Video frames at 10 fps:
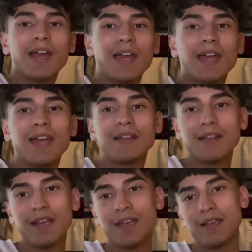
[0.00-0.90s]
And
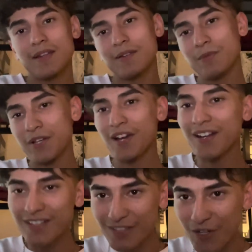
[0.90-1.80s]
then we
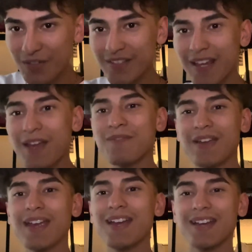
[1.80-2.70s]
couldn't load the damn
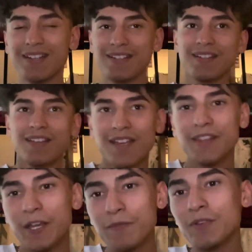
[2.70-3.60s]
van.
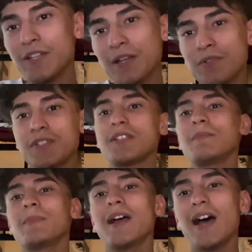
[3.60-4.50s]
Thankfully, there was
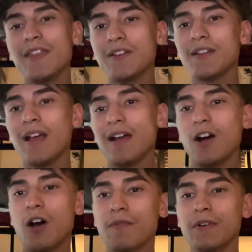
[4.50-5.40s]
some guy there that
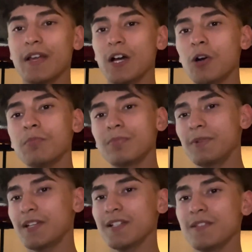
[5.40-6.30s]
offered help,
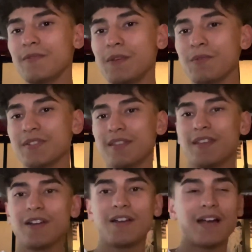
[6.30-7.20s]
because if he wasn't
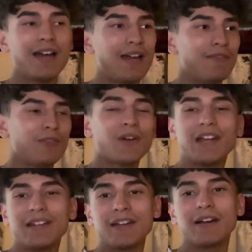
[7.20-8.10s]
there, I have no
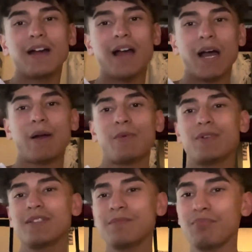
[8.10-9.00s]
idea how I
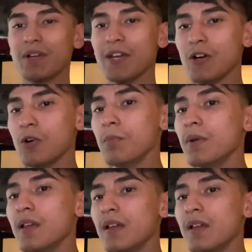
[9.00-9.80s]
would bring it home.